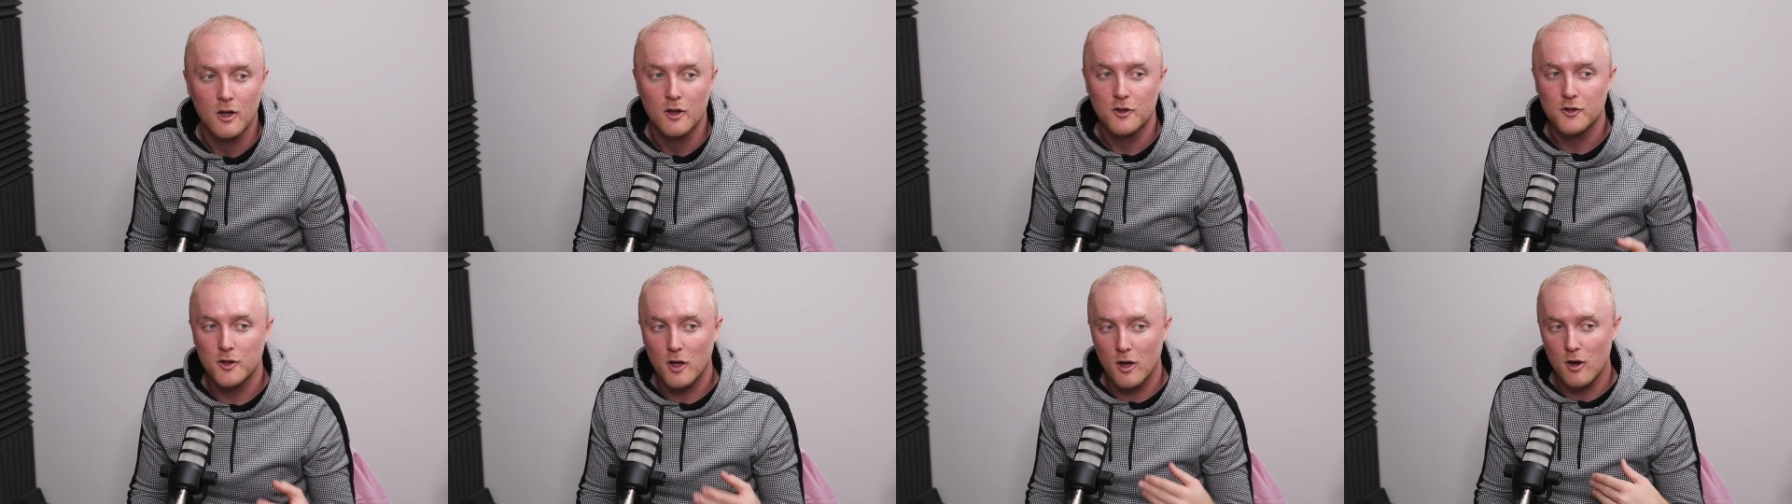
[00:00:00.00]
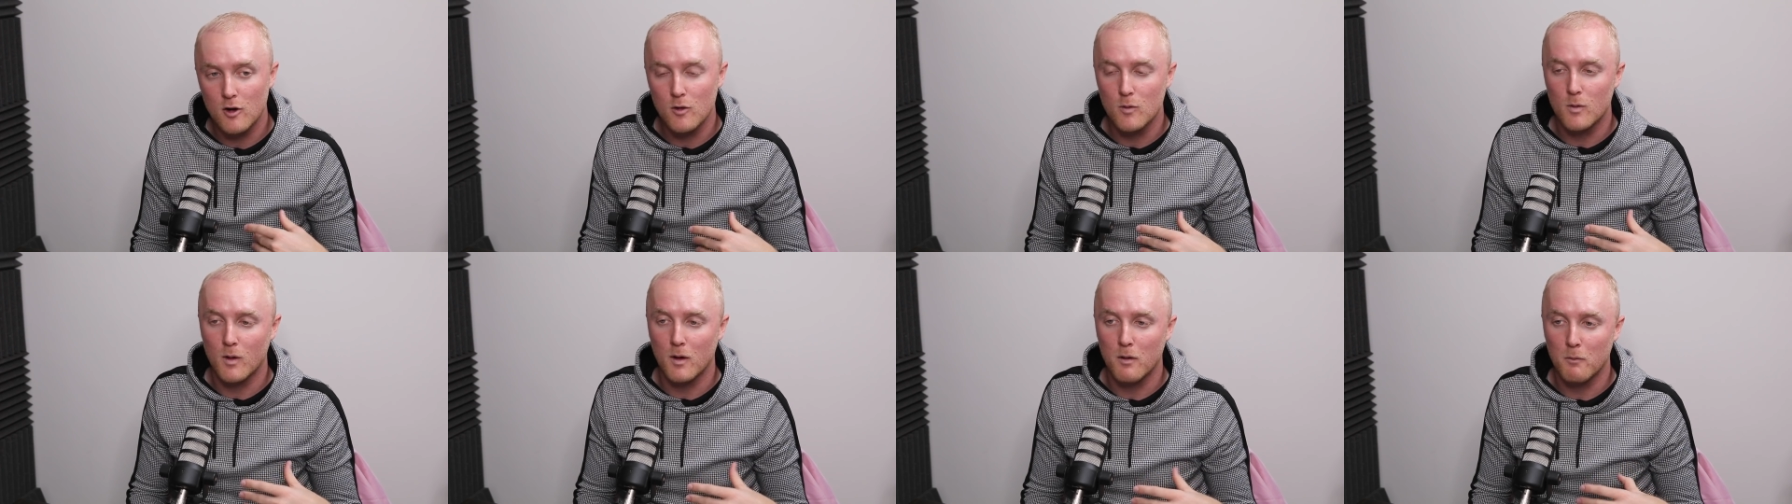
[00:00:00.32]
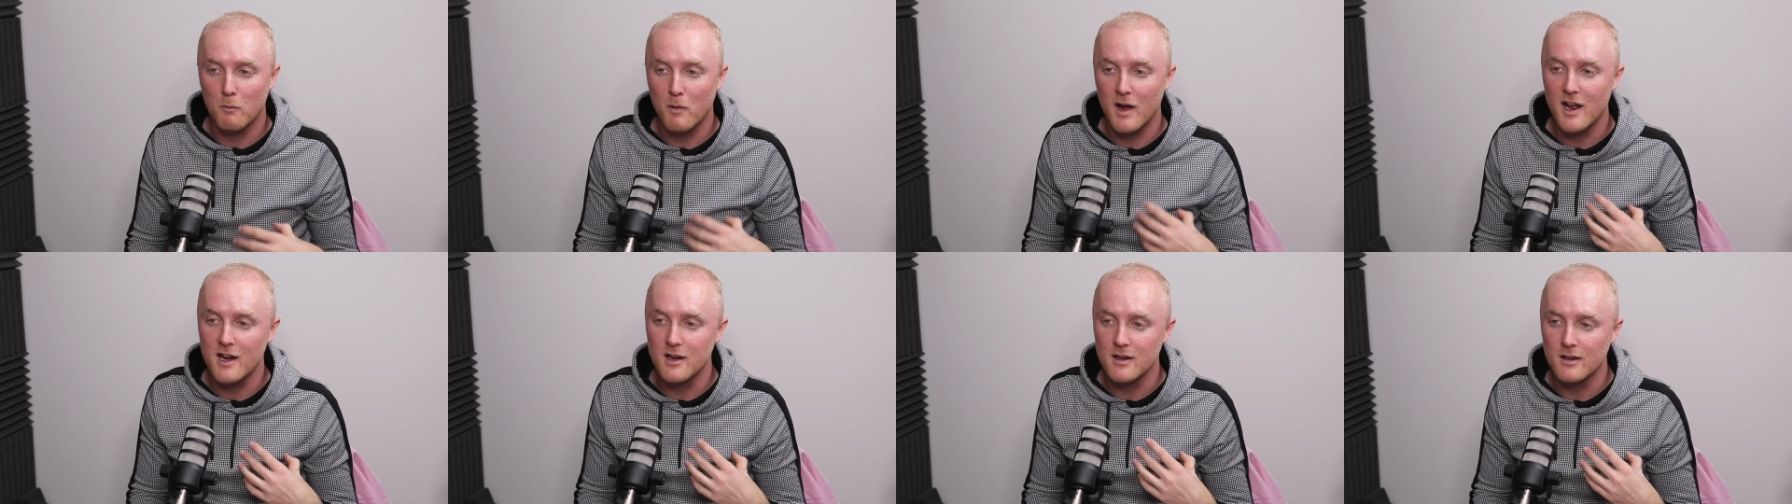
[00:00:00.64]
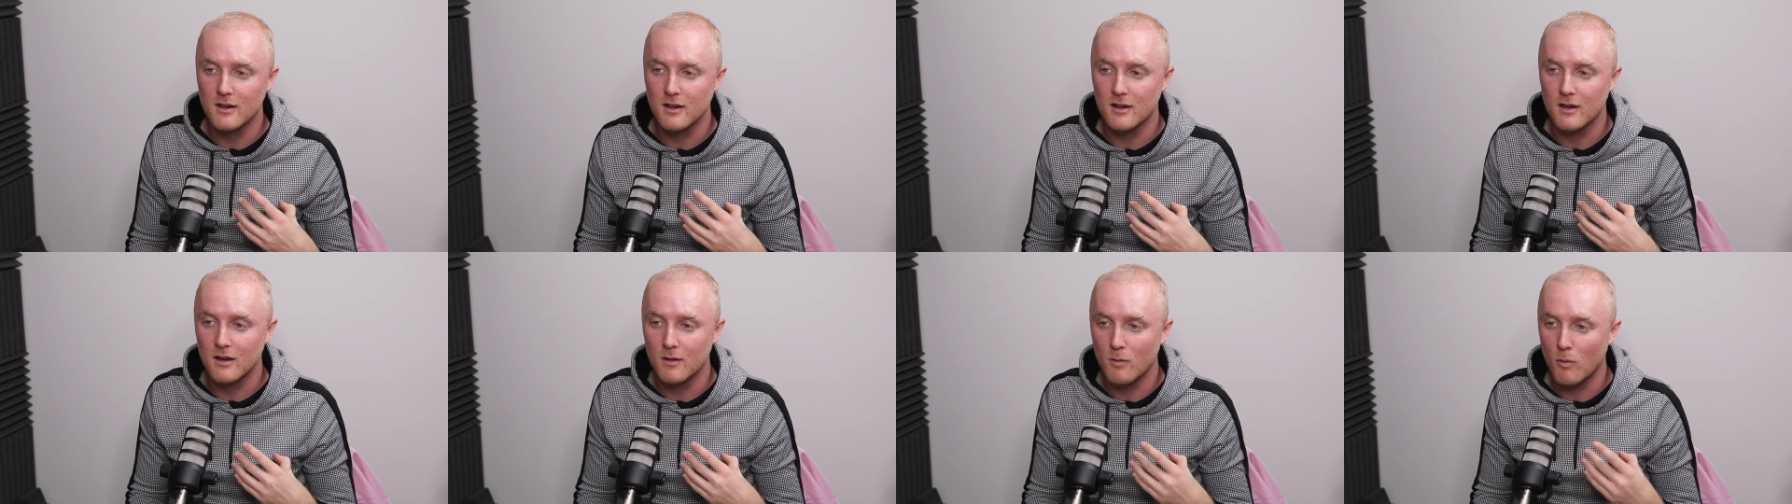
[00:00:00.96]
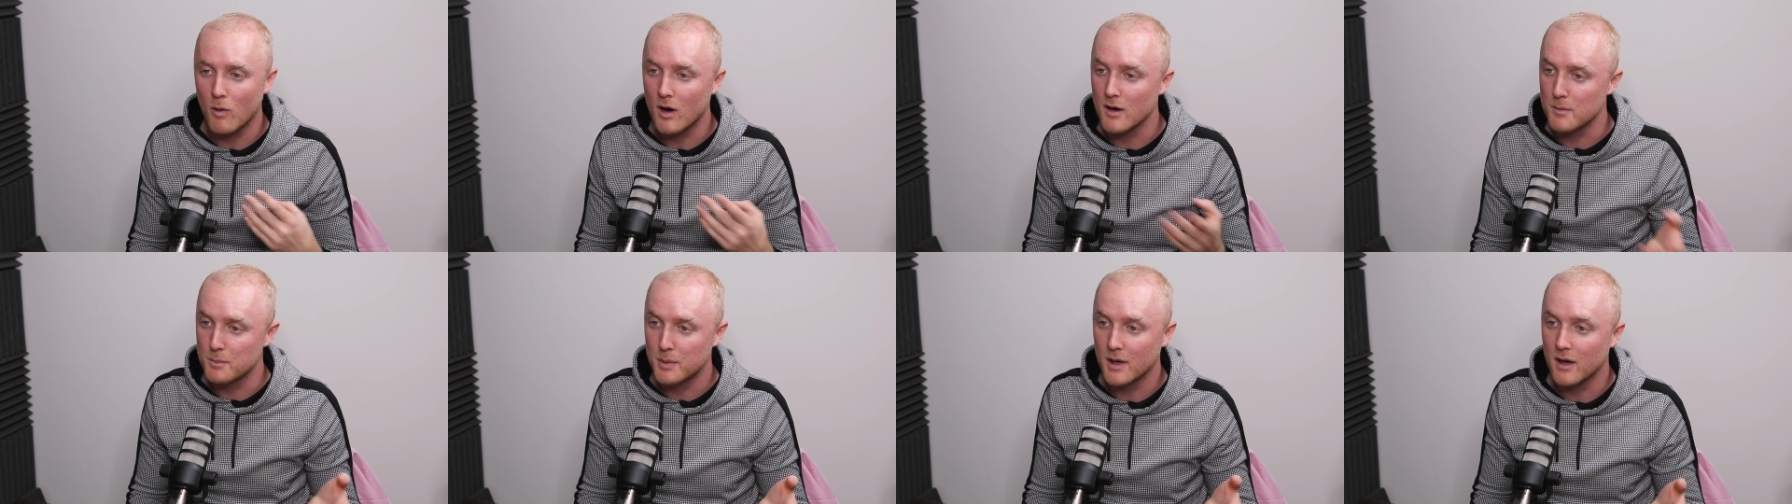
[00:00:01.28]
So when
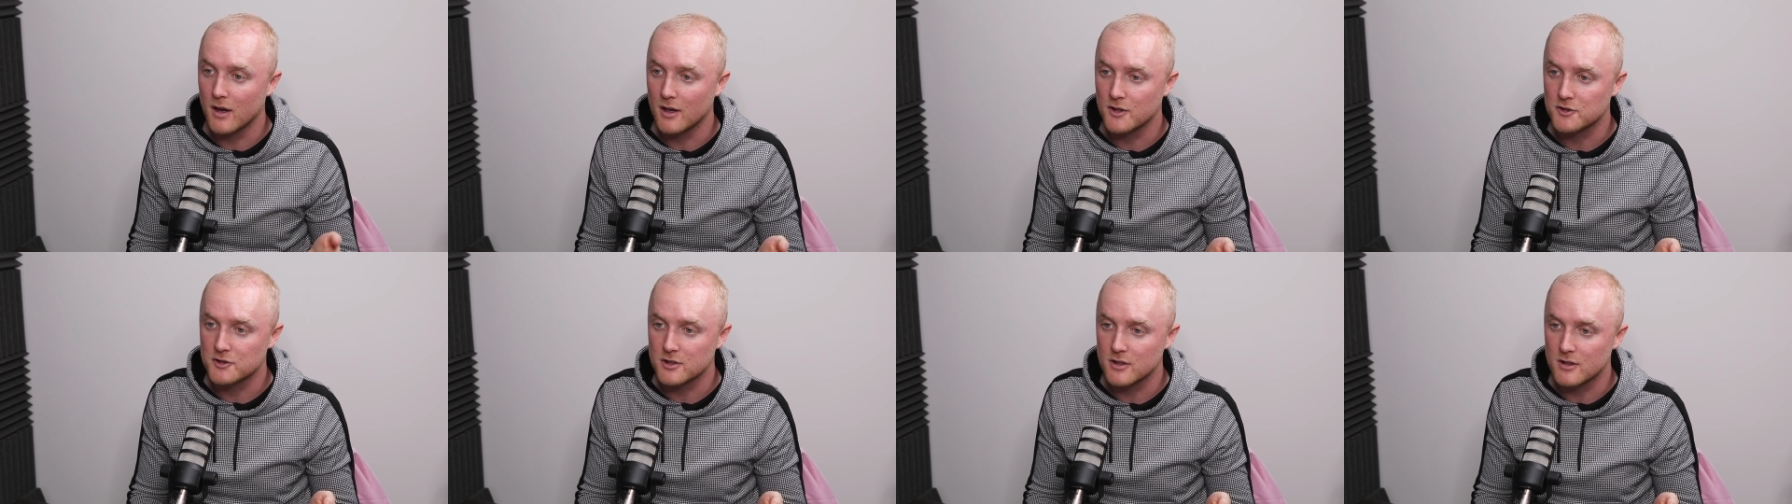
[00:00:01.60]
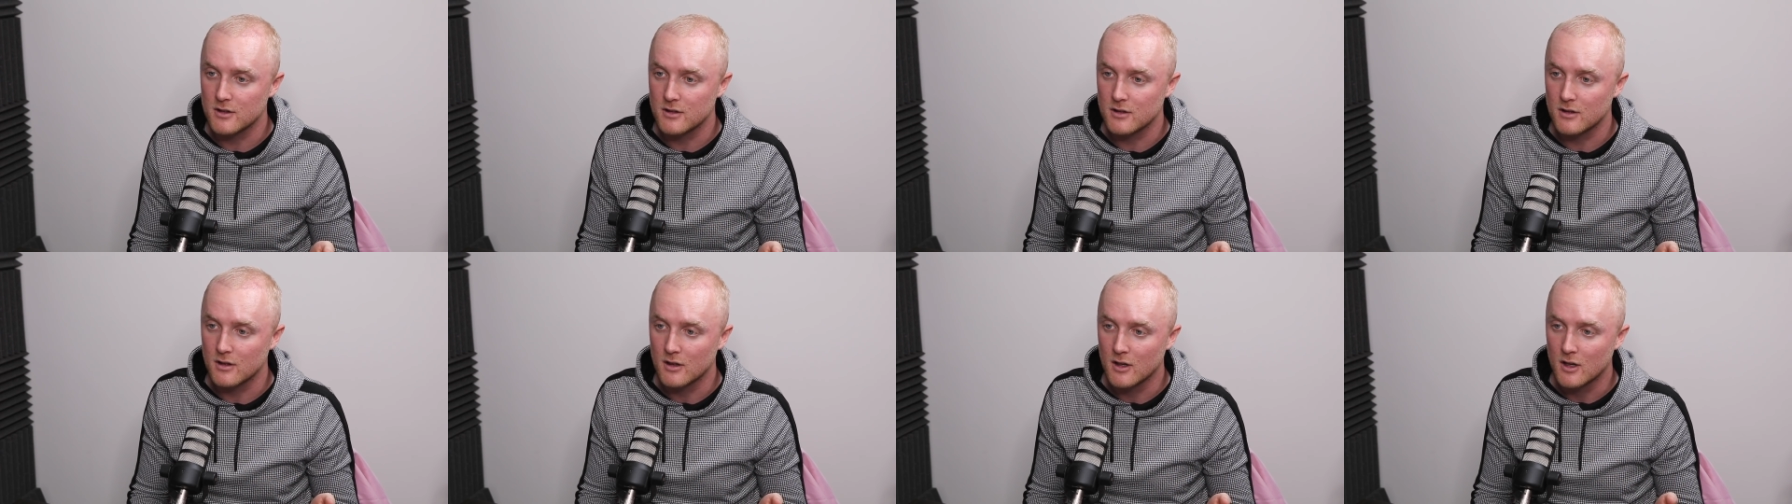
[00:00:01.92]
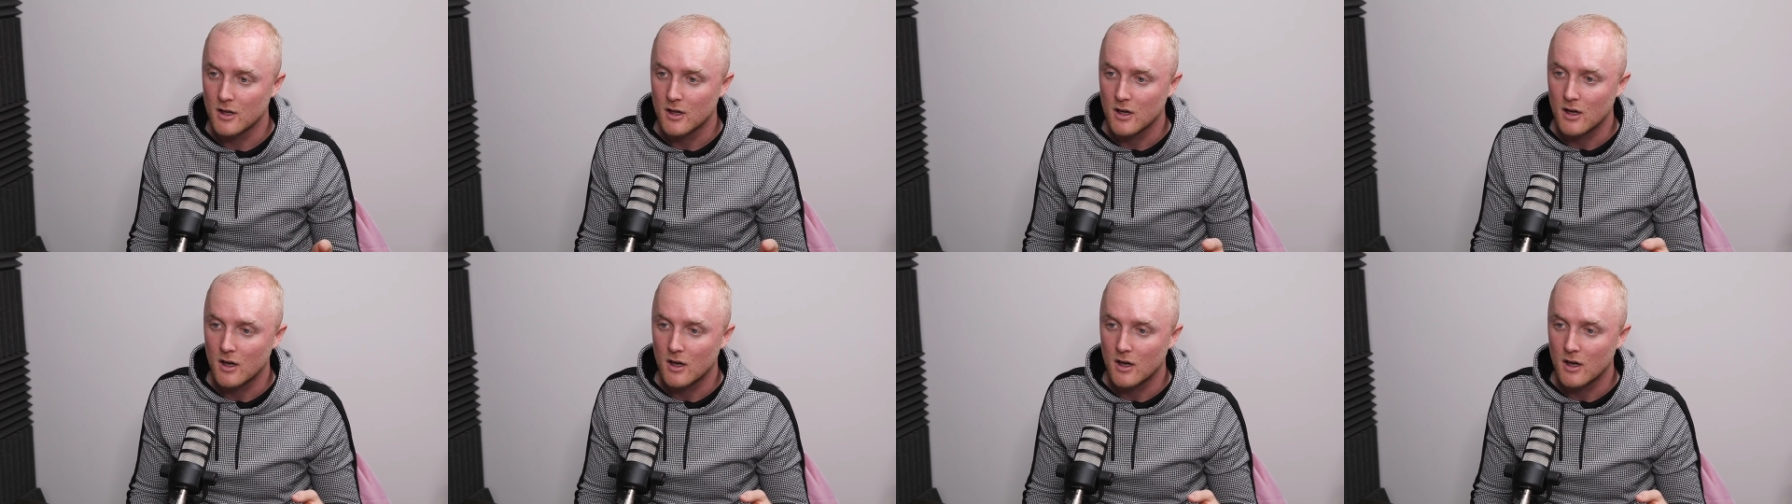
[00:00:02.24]
one person,